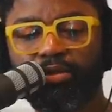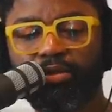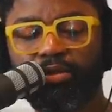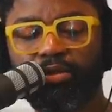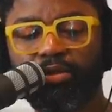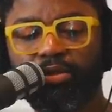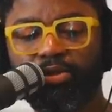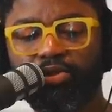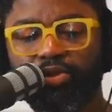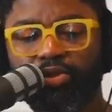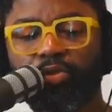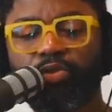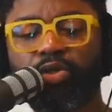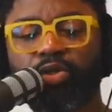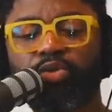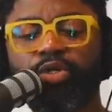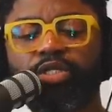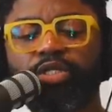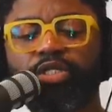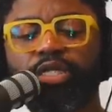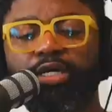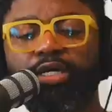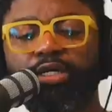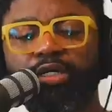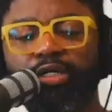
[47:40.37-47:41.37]
So I want to read
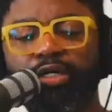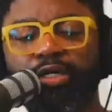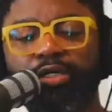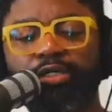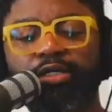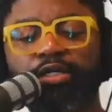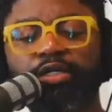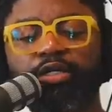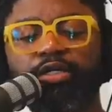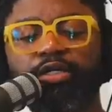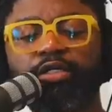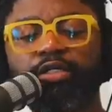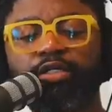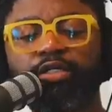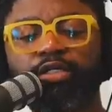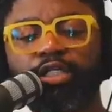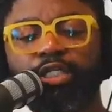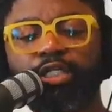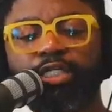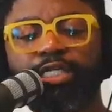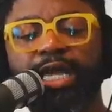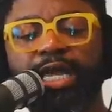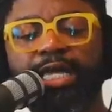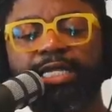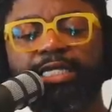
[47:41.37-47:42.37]
that again.
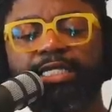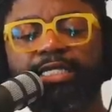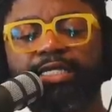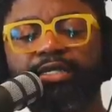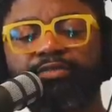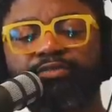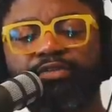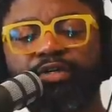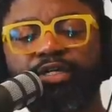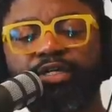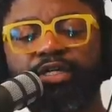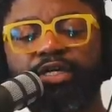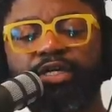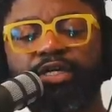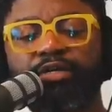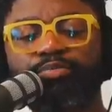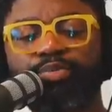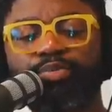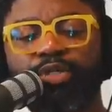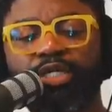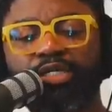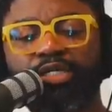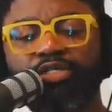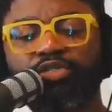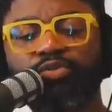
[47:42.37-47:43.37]
Look at living in
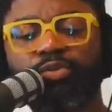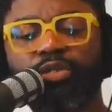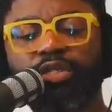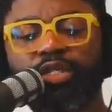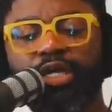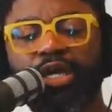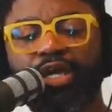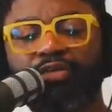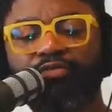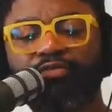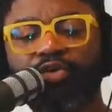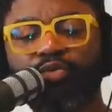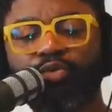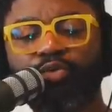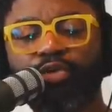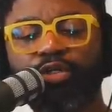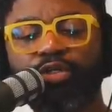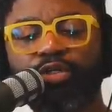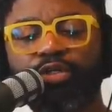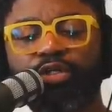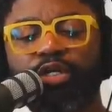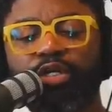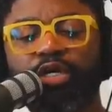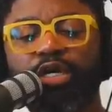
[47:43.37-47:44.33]
peace with everyone